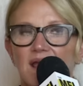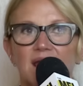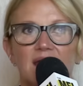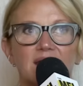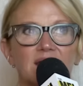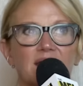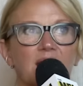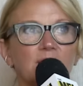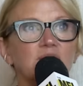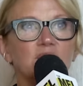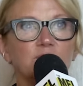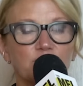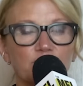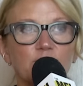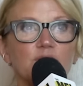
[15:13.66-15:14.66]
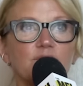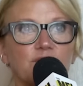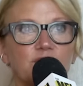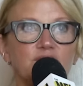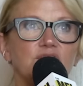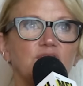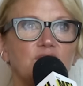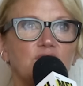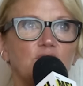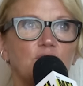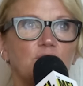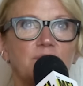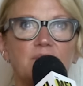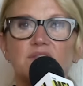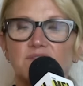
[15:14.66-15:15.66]
And I'm going to prove this to
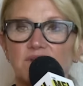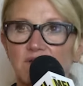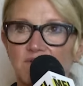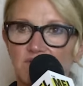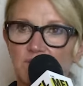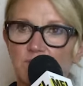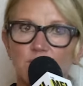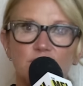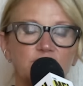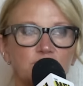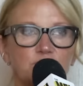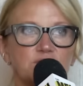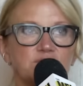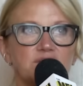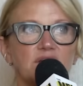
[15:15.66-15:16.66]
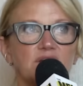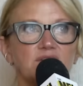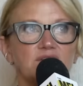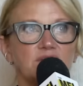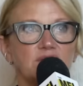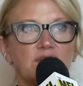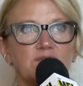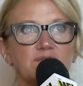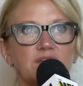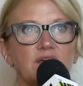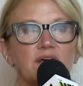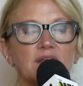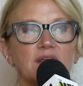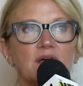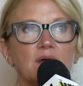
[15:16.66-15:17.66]
you based on some research studies that they've
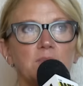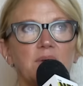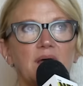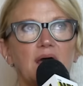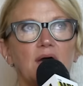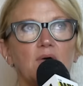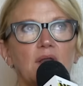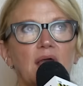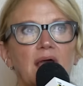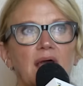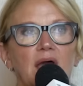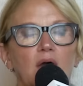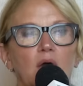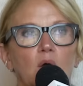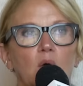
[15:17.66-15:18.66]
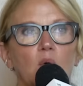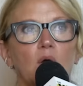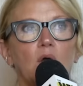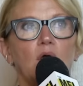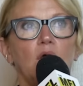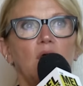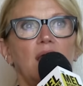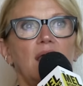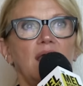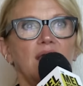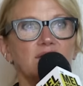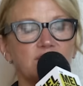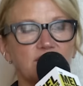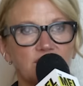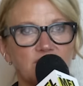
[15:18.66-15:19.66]
done about how
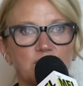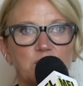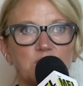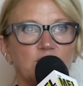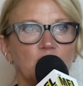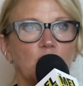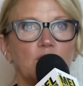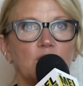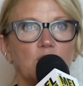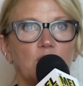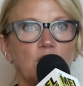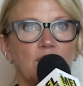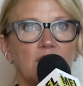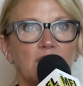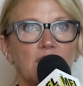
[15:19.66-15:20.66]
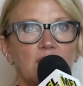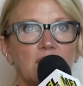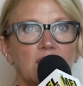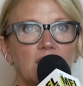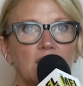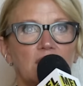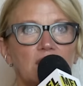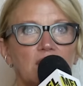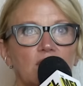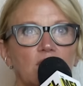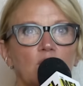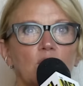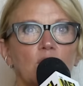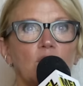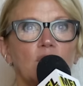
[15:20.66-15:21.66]
anticipatory worry
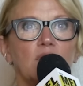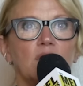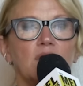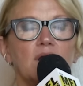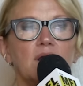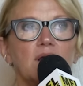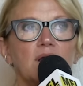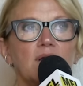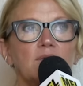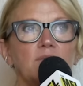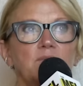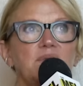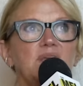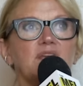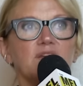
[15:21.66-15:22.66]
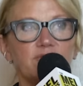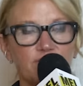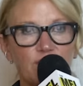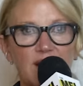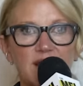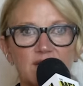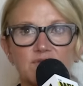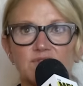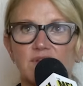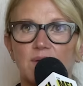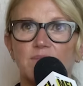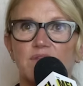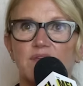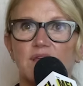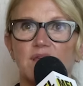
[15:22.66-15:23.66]
or being afraid of
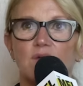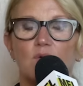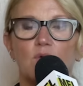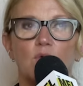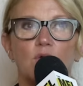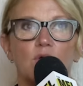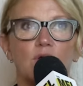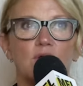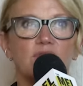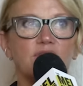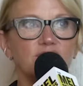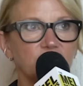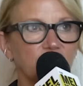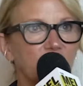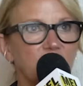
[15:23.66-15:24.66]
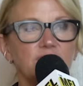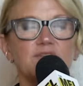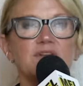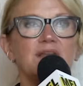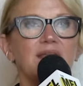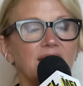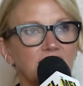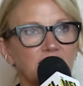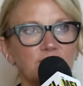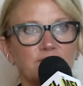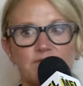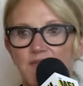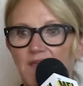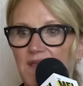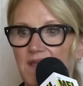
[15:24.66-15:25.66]
something or this kind of negative
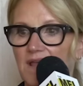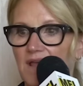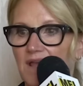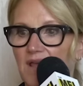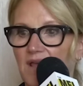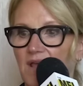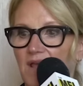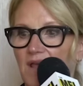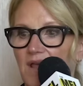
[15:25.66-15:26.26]
thinking